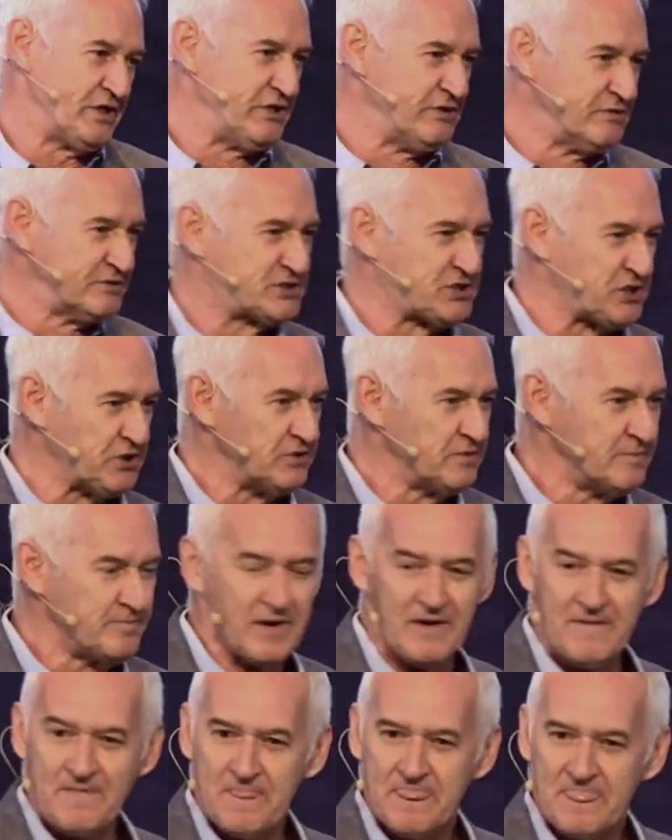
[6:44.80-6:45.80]
YouTube?
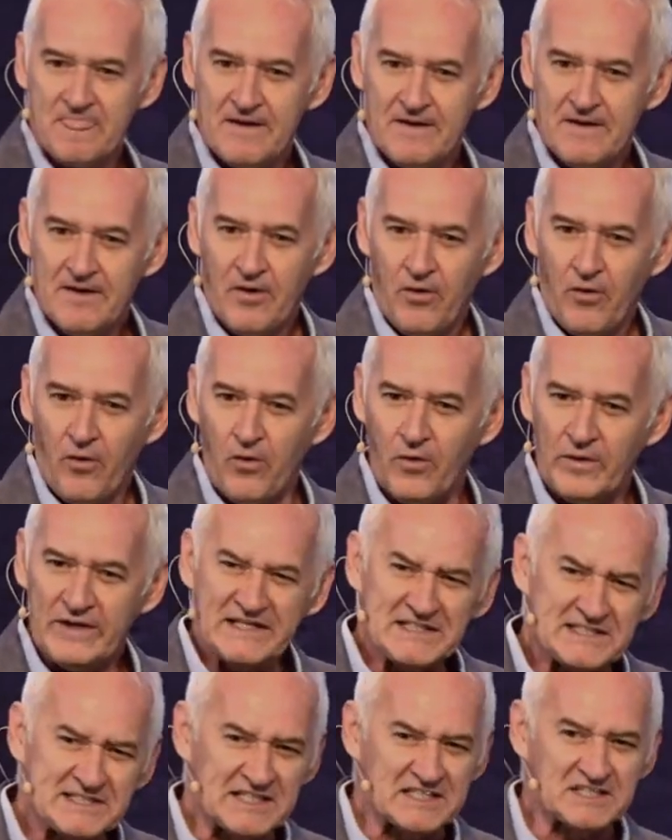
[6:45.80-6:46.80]
Or
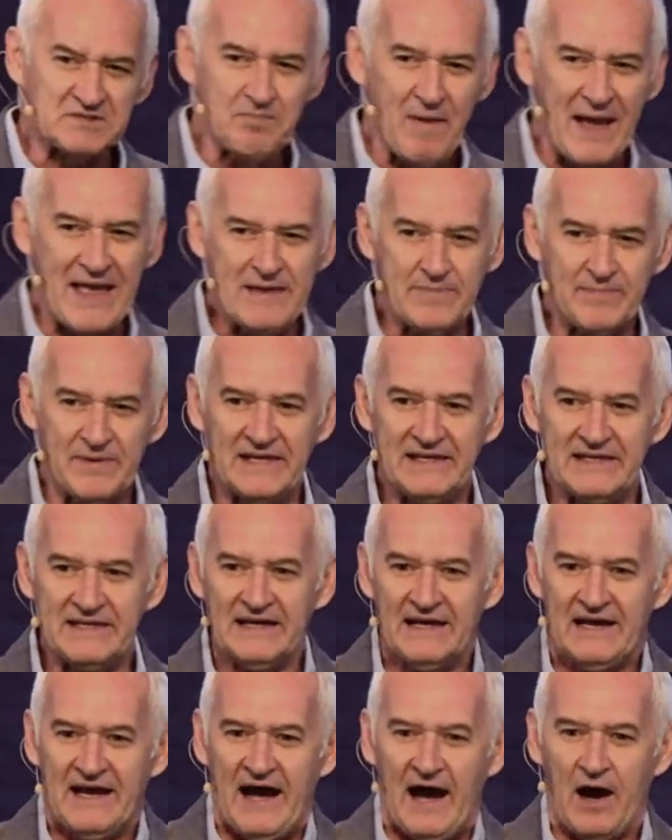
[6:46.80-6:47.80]
is this maybe
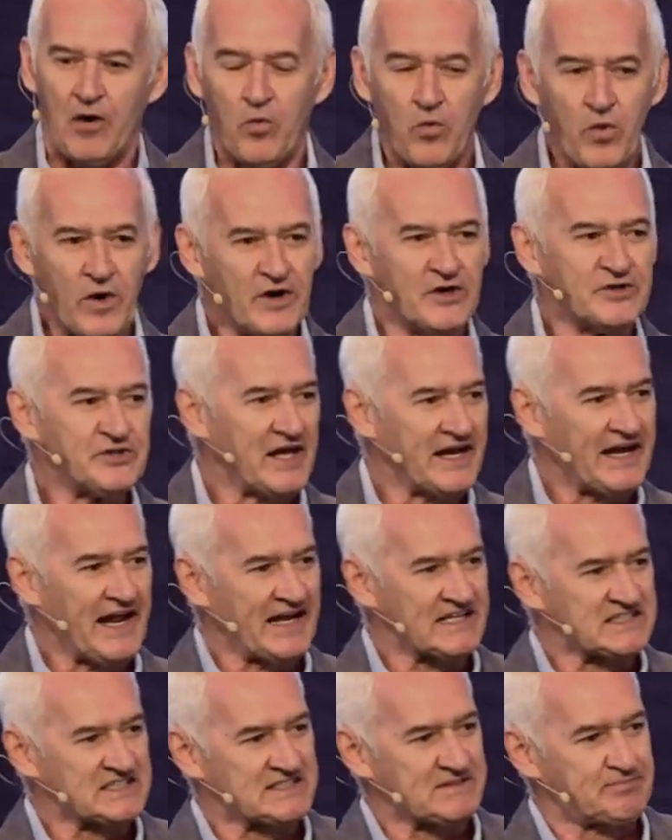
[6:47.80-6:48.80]
a word that
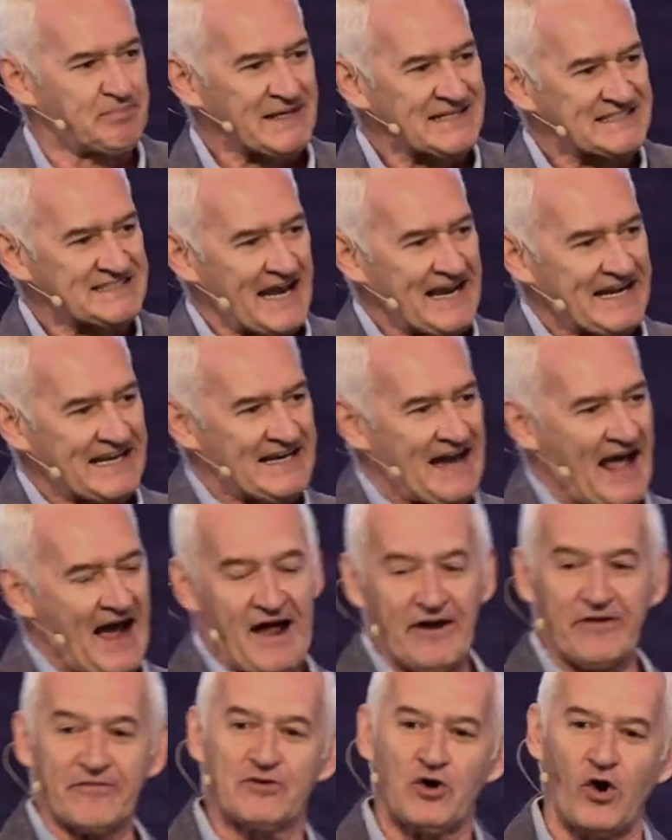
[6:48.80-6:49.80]
has been taken
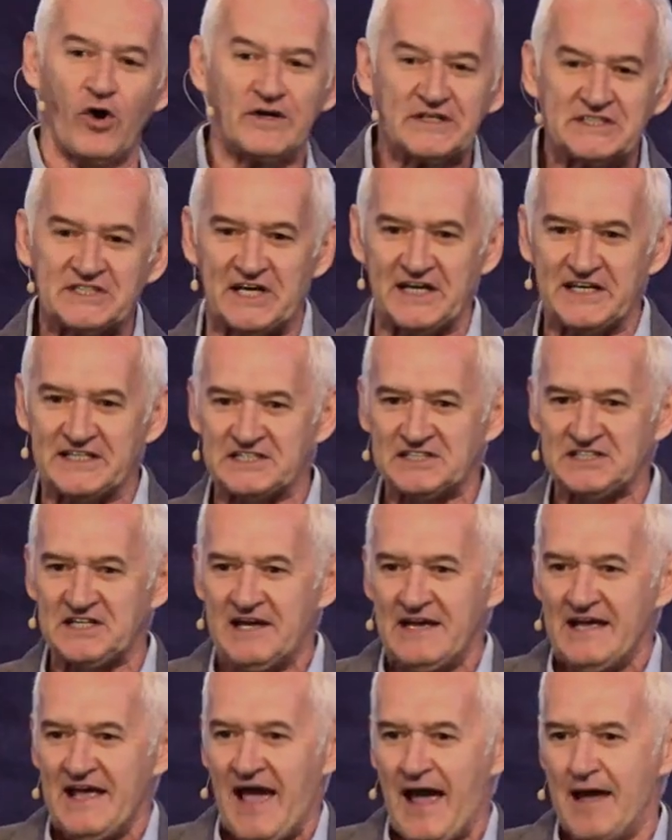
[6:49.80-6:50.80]
out of context
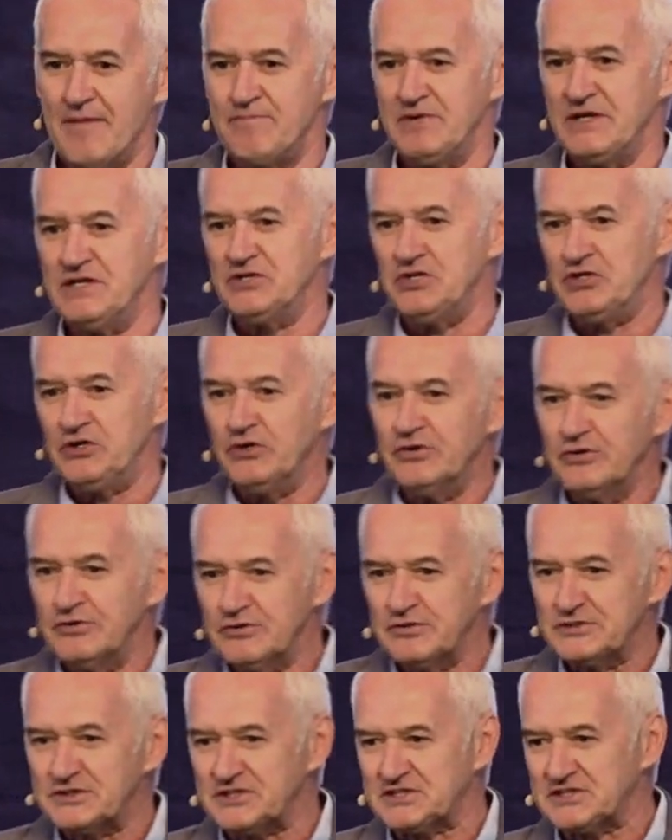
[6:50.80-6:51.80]
and been
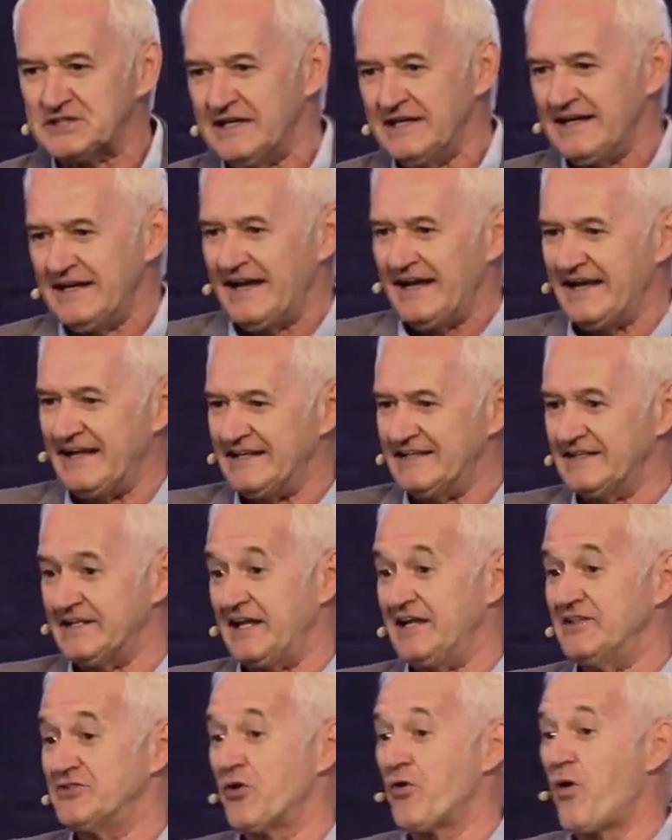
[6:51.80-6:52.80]
used in,
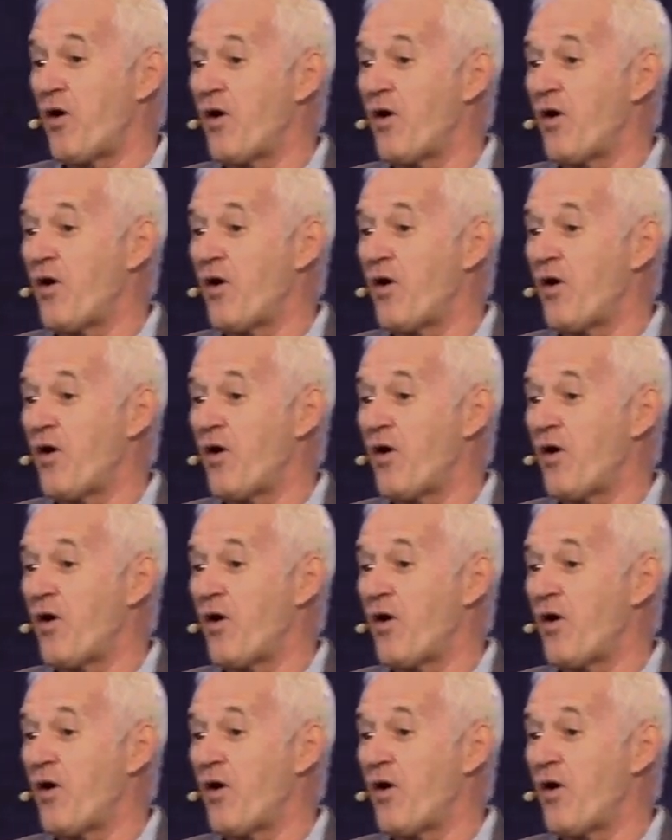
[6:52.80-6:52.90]
in the